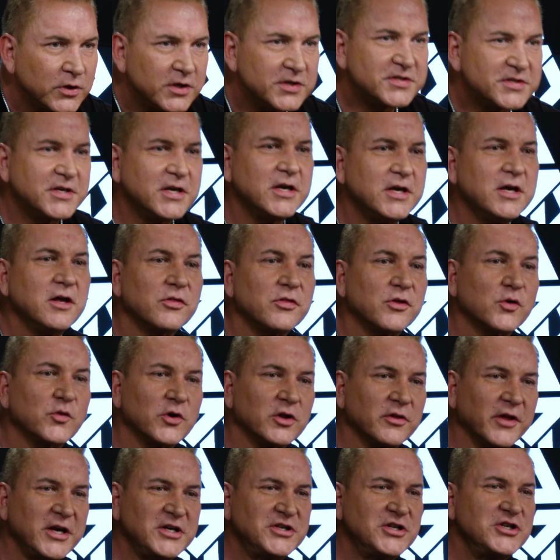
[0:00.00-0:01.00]
You see, the
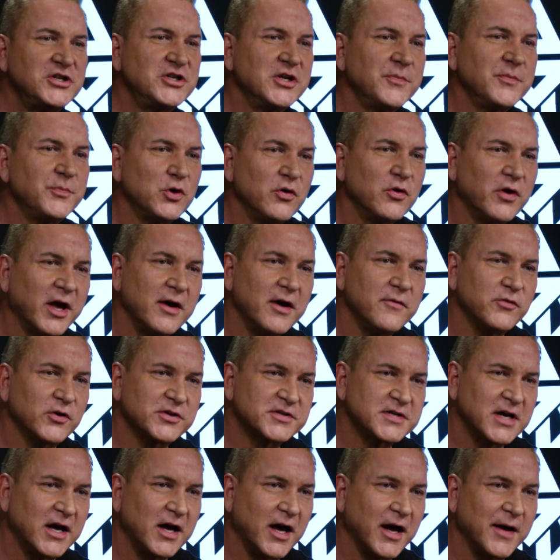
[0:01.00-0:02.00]
relationship you have with
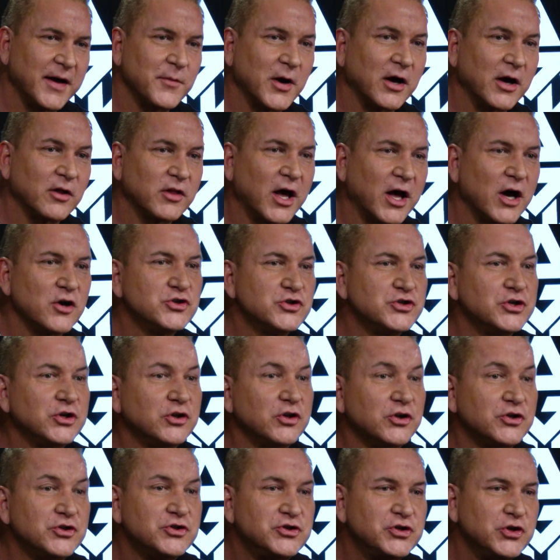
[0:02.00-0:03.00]
time allows you
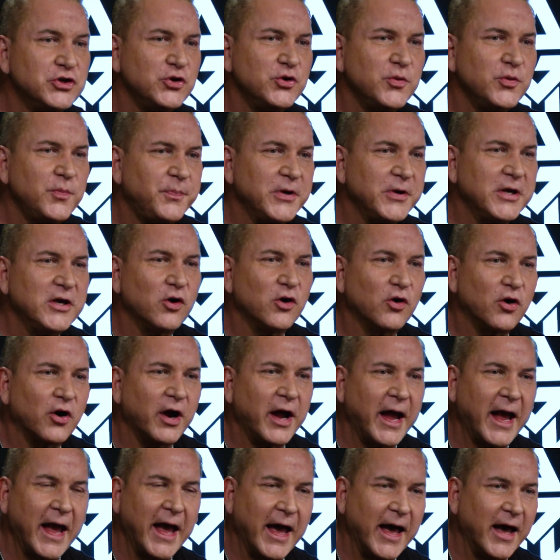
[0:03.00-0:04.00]
to do, be, or
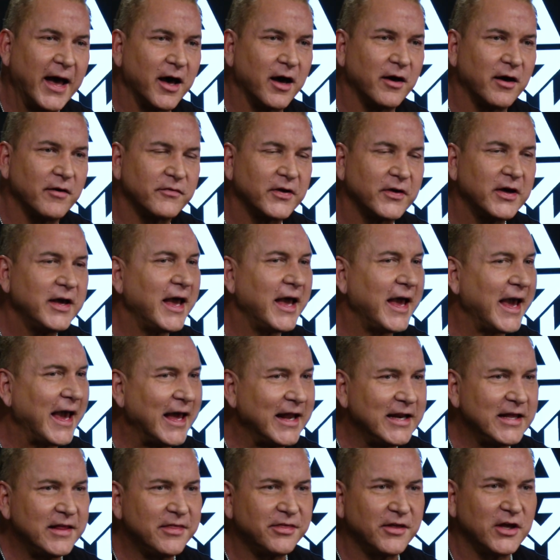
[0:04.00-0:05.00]
have
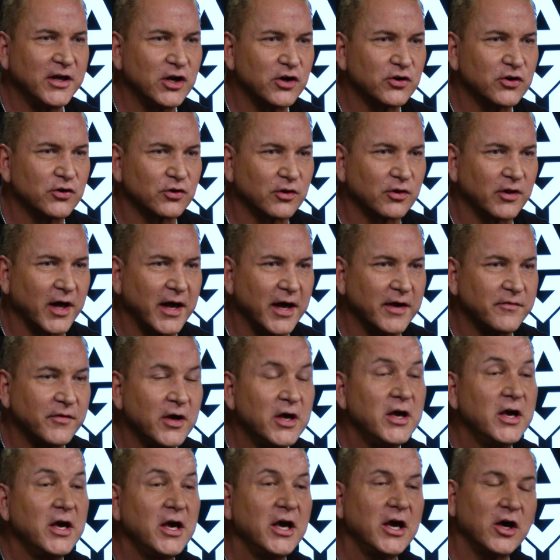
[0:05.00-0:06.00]
anything in your life.
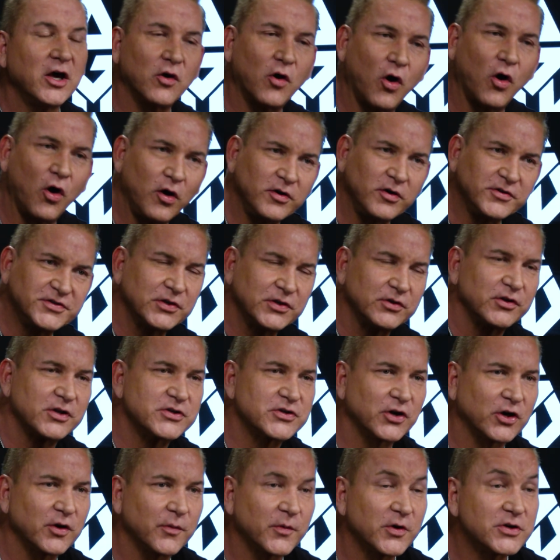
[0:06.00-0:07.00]
It also
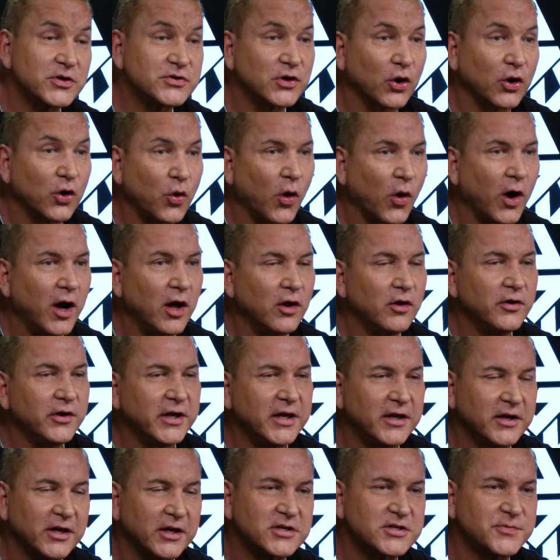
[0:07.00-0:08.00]
determines the quality
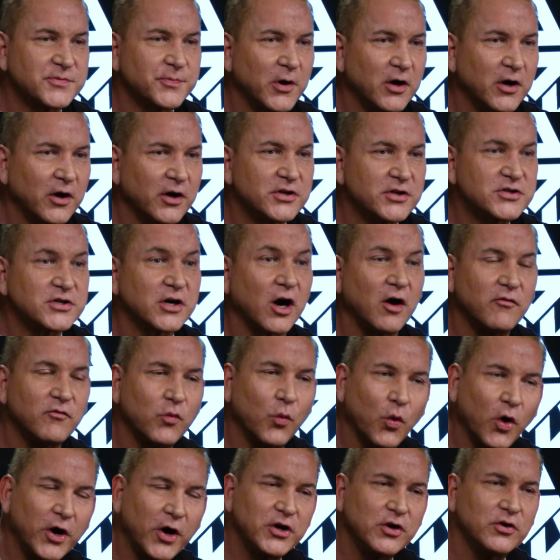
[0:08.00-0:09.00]
and experience of
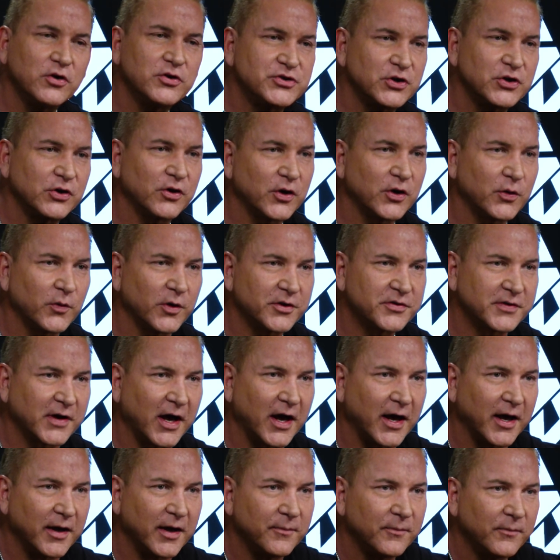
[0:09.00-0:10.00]
what you're doing with time.